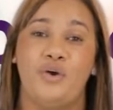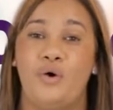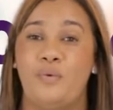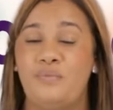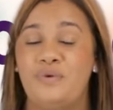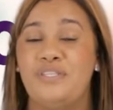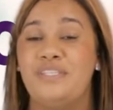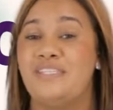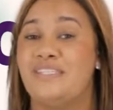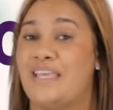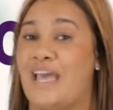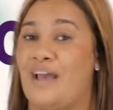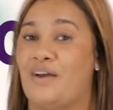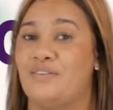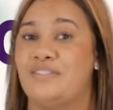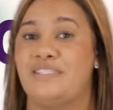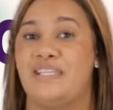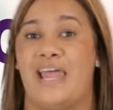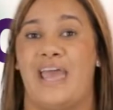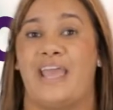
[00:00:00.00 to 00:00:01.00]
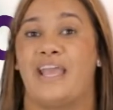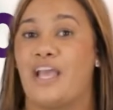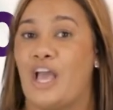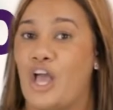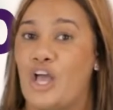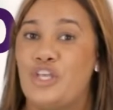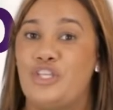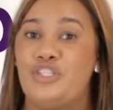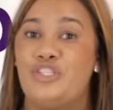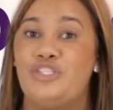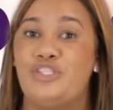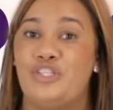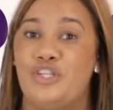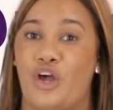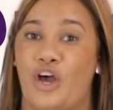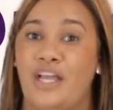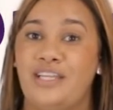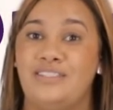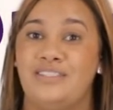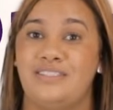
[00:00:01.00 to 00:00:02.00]
almost sounds like
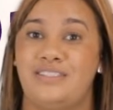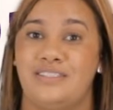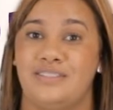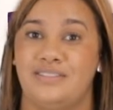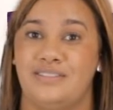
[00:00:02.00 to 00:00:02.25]
snot?